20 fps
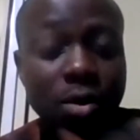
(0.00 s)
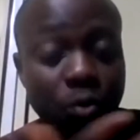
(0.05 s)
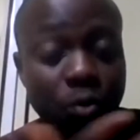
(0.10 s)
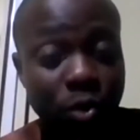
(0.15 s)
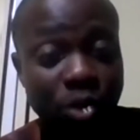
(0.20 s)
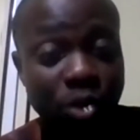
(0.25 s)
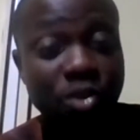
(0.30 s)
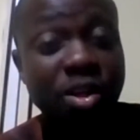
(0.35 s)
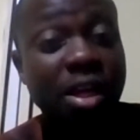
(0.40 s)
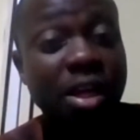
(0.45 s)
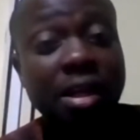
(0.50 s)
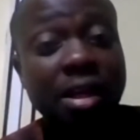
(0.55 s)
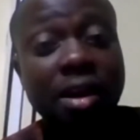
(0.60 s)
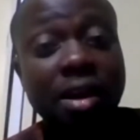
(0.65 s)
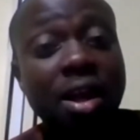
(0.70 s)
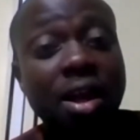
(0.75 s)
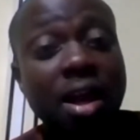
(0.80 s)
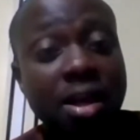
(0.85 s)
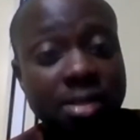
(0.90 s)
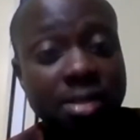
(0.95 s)
We know that there
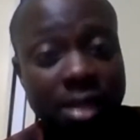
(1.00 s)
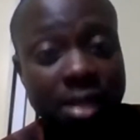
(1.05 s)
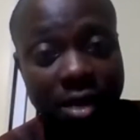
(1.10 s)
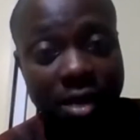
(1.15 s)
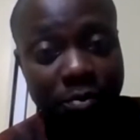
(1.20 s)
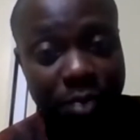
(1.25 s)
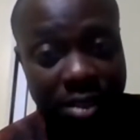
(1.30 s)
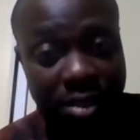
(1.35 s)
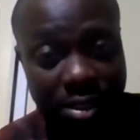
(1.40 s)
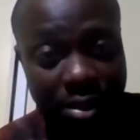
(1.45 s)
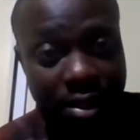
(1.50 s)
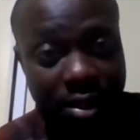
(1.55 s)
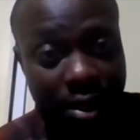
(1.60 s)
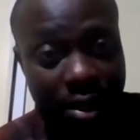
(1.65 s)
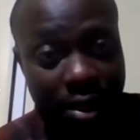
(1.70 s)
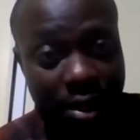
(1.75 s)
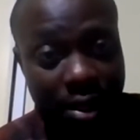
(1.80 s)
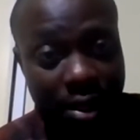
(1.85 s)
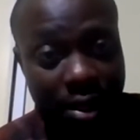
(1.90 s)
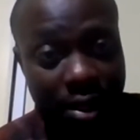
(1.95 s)
are cars that are beating
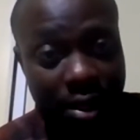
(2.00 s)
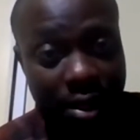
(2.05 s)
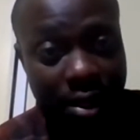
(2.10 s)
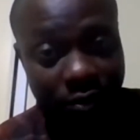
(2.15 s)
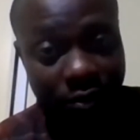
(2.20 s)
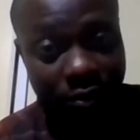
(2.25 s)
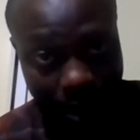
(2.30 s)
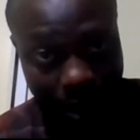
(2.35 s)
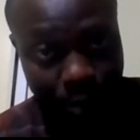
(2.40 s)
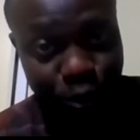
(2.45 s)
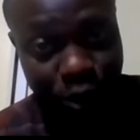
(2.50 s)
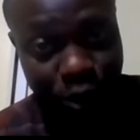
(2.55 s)
that now. Even I'm